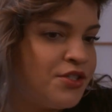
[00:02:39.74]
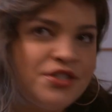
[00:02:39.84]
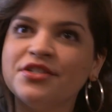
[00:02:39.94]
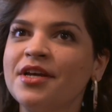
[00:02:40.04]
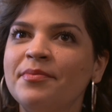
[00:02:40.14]
She
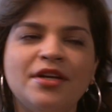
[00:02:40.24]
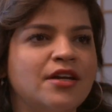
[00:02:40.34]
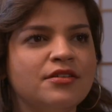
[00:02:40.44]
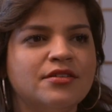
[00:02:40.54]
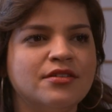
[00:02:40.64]
just kept
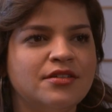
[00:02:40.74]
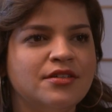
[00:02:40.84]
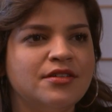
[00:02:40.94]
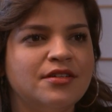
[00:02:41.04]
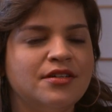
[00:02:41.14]
eating.
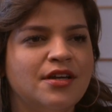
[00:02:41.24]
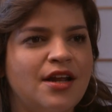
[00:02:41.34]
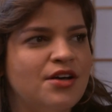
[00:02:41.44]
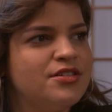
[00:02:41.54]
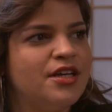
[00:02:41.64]

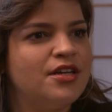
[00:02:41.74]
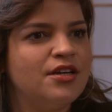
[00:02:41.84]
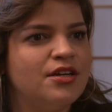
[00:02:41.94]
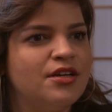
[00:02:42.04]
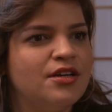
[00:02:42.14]
And I was like,
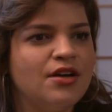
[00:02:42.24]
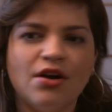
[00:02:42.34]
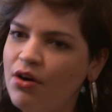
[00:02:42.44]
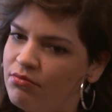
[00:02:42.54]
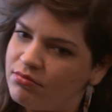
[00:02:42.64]

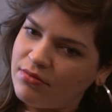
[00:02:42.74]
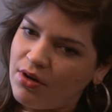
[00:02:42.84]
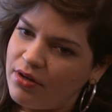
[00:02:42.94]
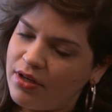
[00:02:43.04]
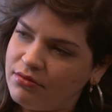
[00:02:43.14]
oh,
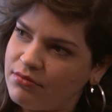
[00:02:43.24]
okay.